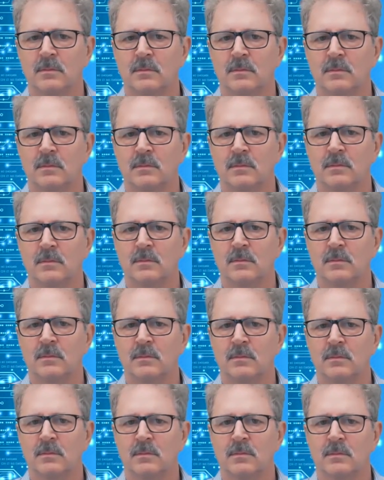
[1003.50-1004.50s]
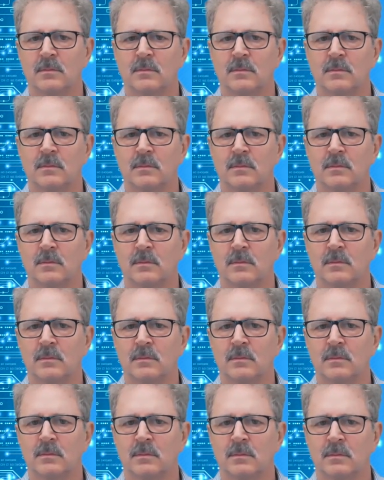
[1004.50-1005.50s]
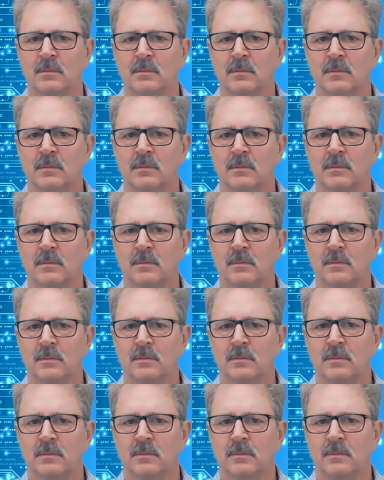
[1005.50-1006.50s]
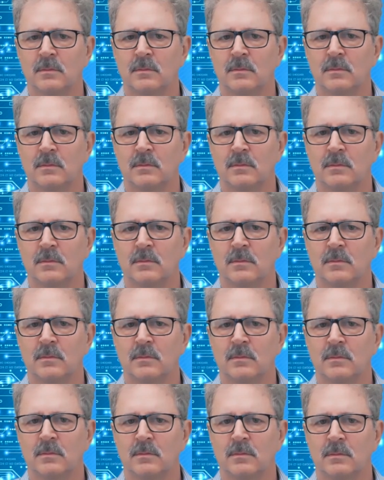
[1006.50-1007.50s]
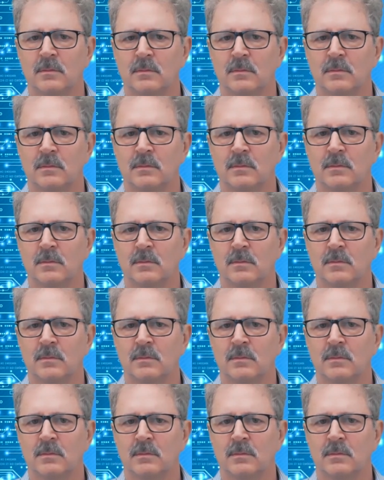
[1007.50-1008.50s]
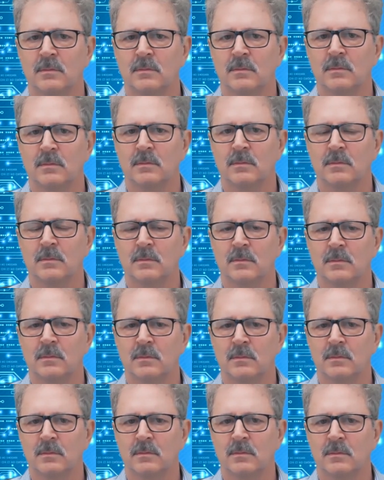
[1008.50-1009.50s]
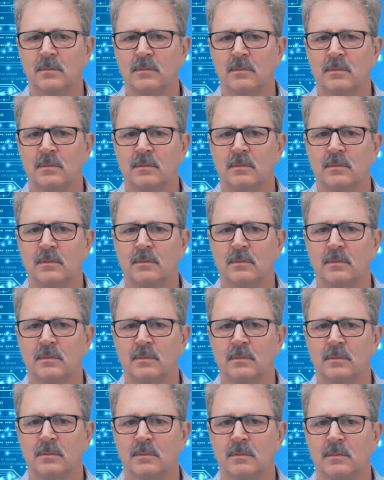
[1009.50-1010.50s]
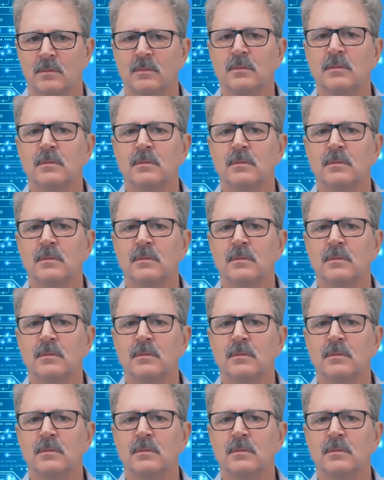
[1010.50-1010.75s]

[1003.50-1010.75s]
No words are spoken by the person on screen.